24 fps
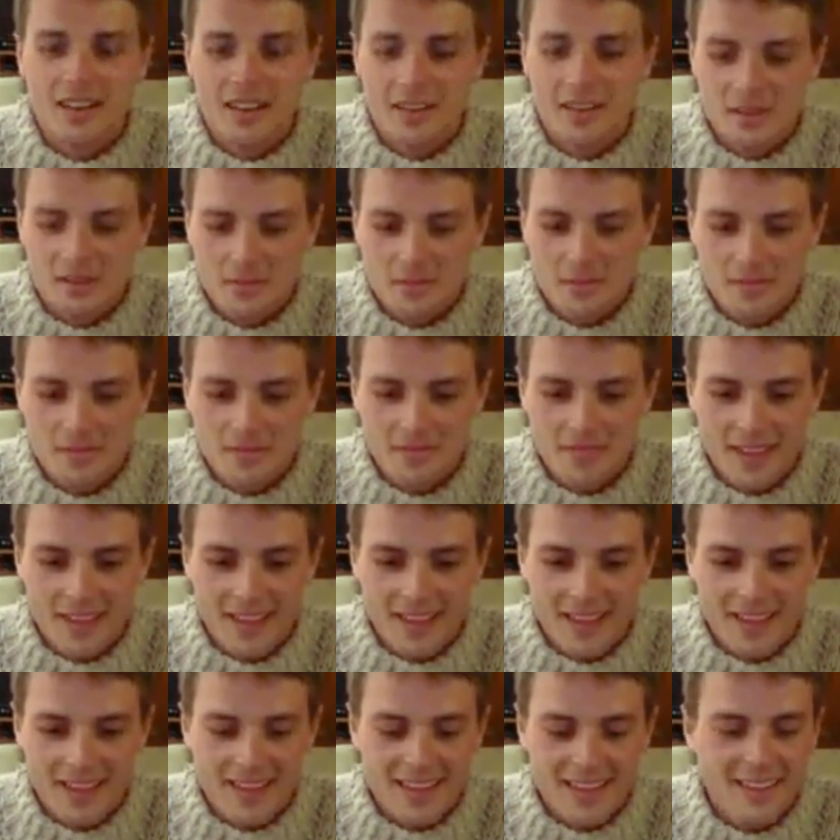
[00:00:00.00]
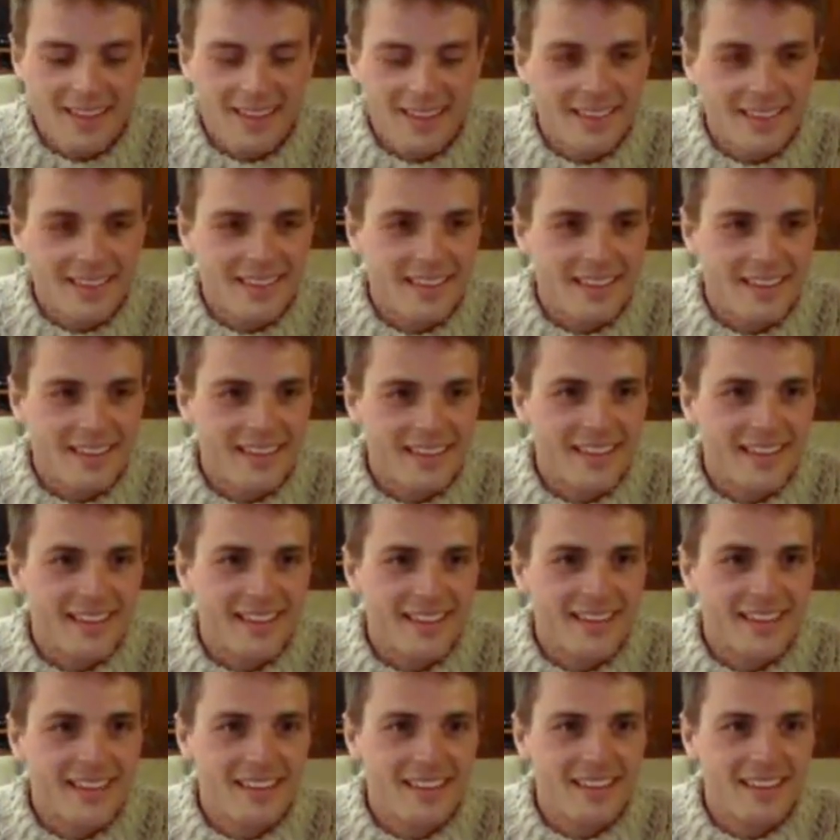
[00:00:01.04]
And
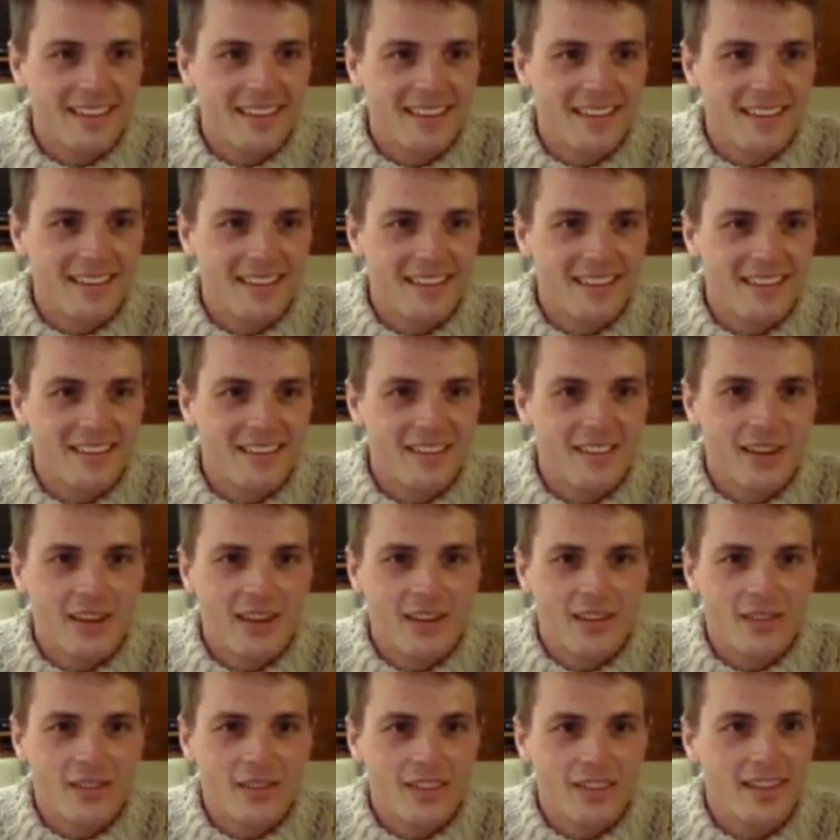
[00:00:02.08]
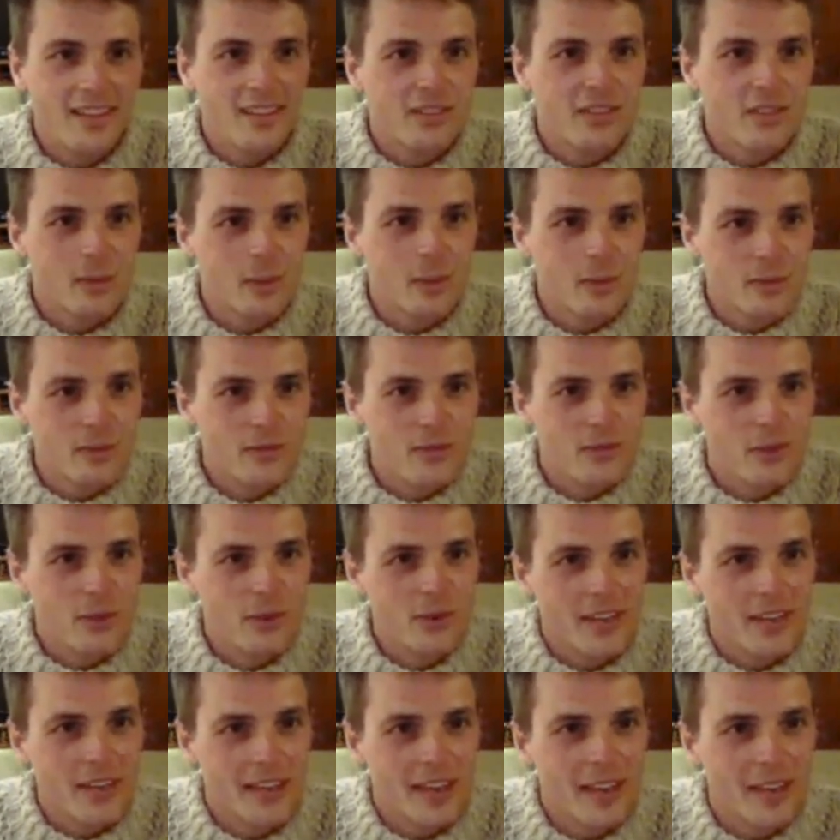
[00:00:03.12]
wow, thank you so much for
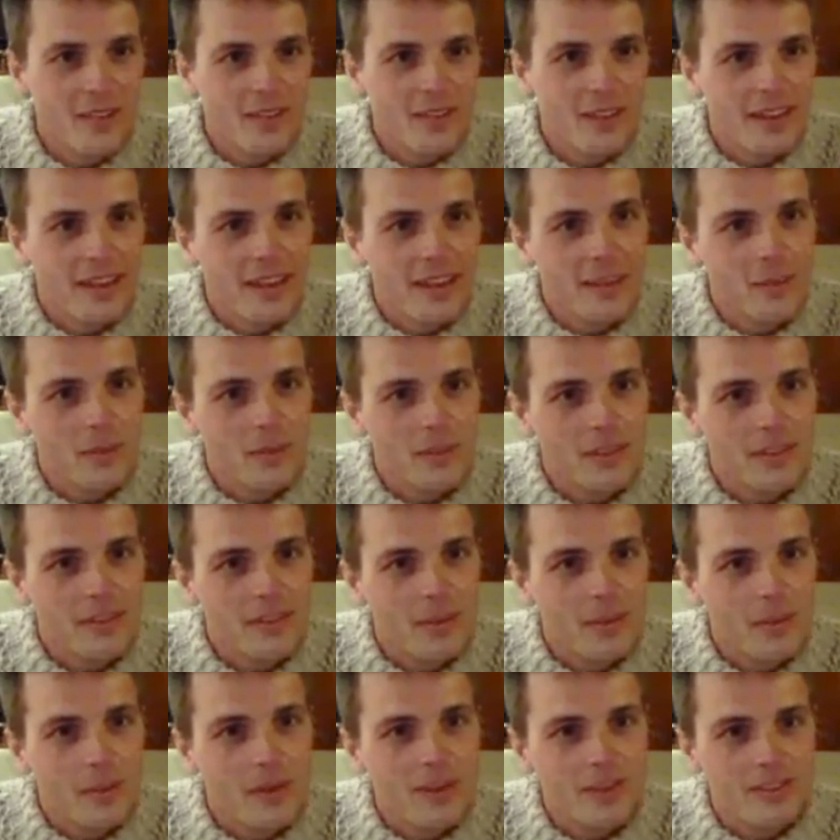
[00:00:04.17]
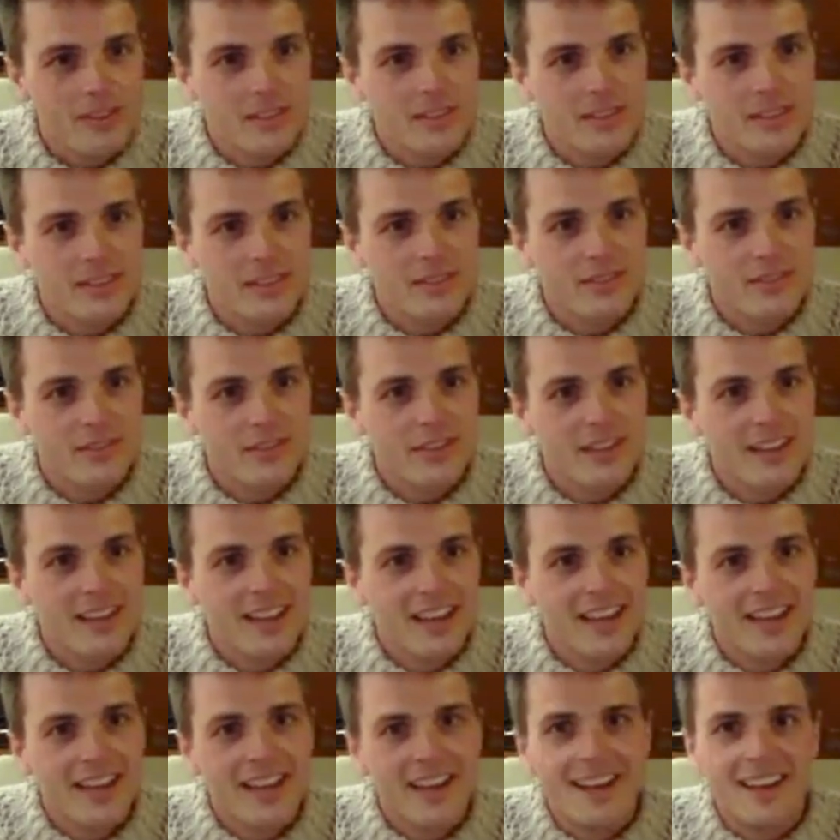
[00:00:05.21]
joining. I mean, I can't believe how positive
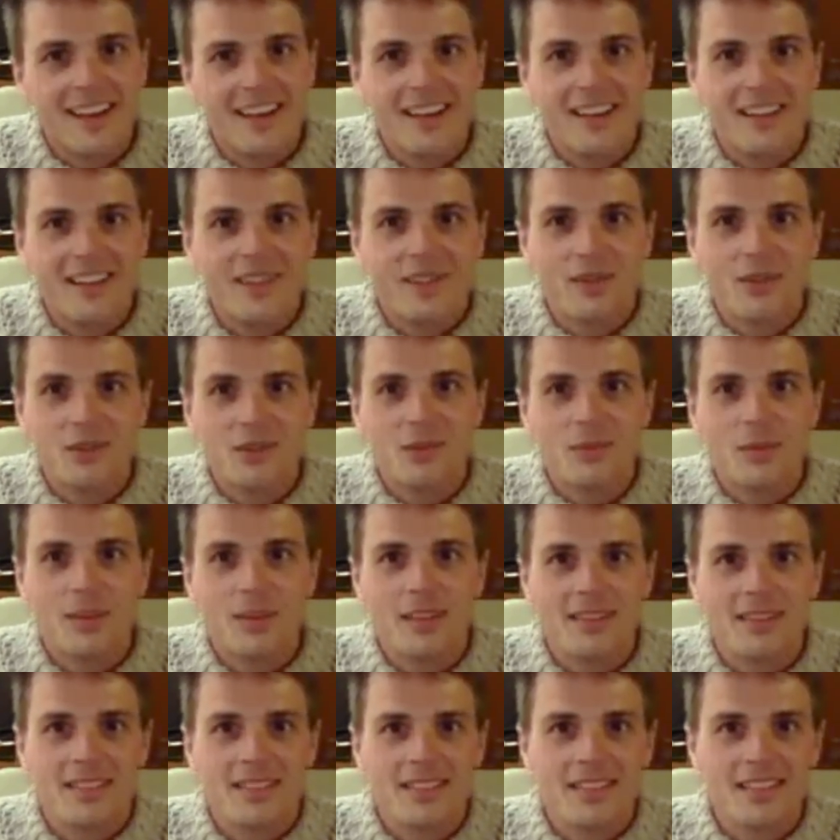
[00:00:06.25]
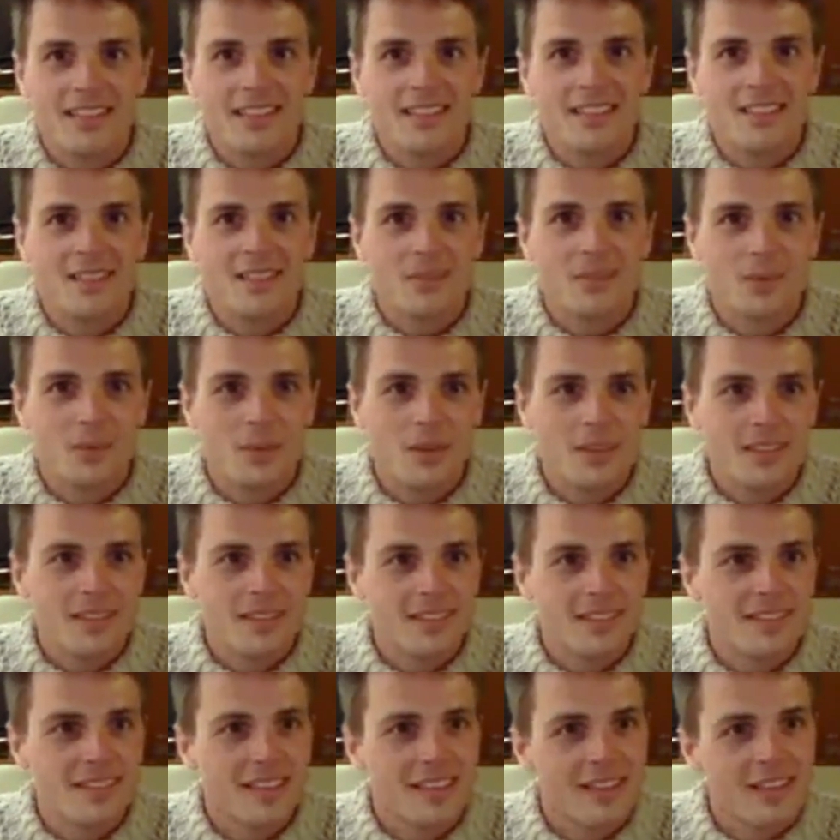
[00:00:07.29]
the response to this
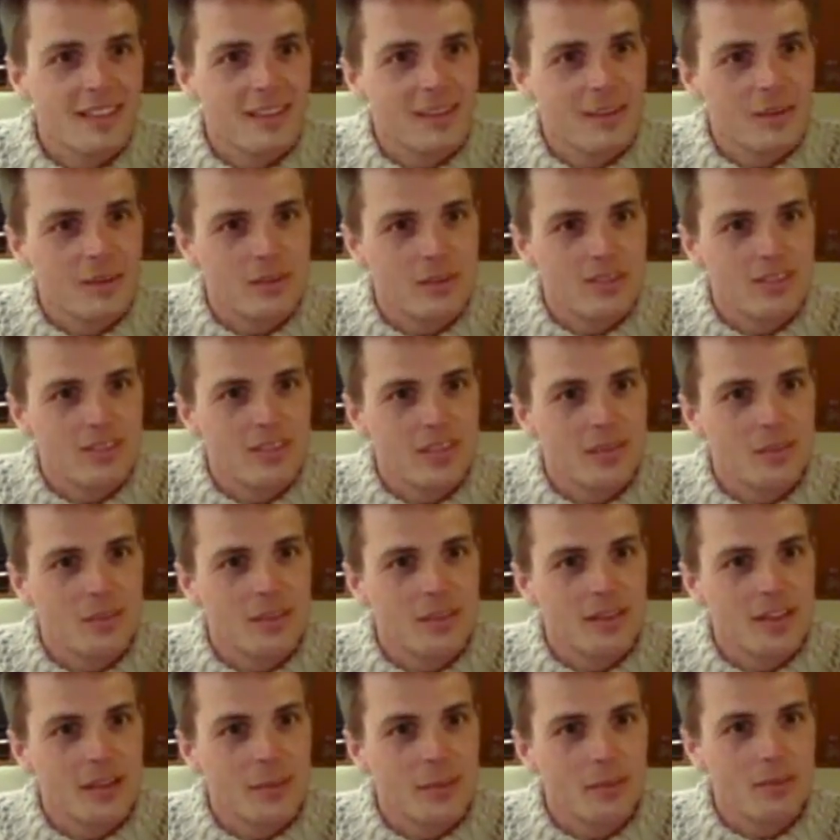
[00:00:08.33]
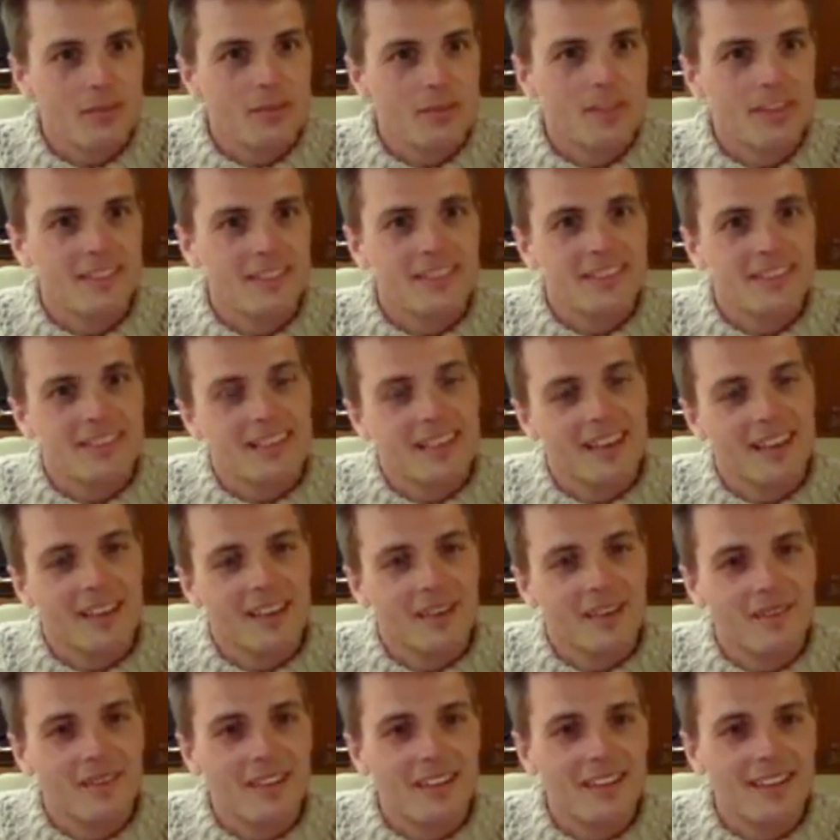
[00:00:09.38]
was. I thought it was just going to be a couple of us,
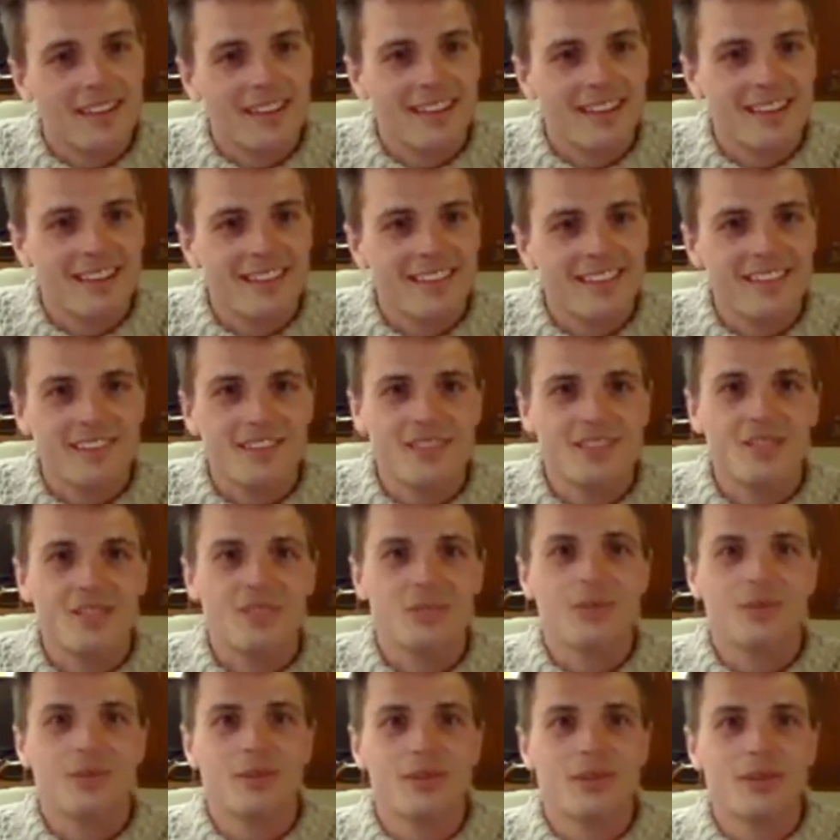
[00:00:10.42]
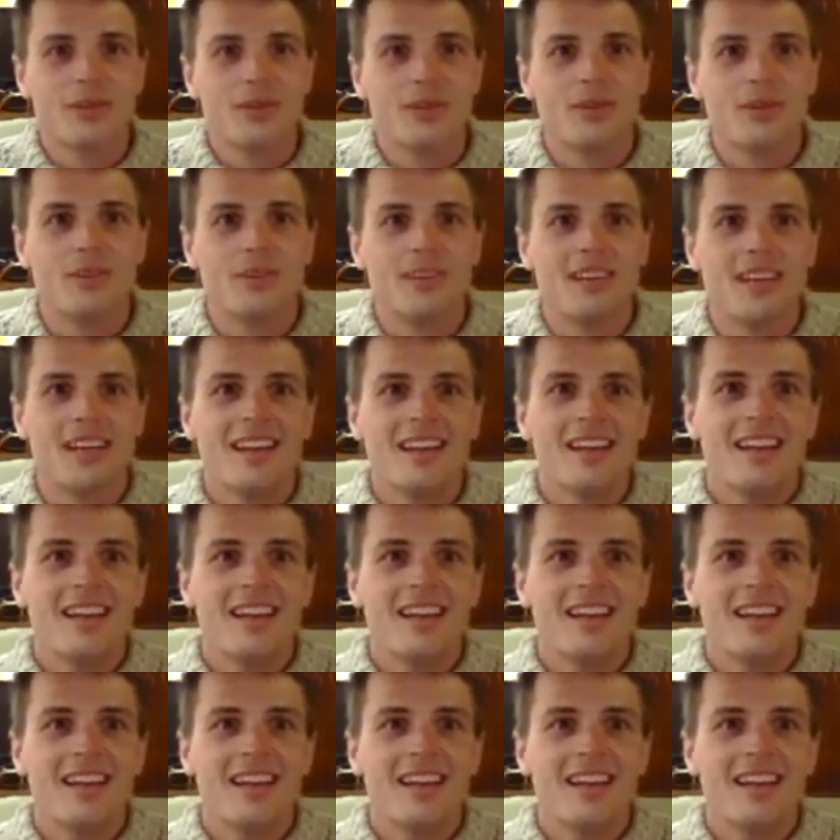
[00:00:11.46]
and so this is really really cool.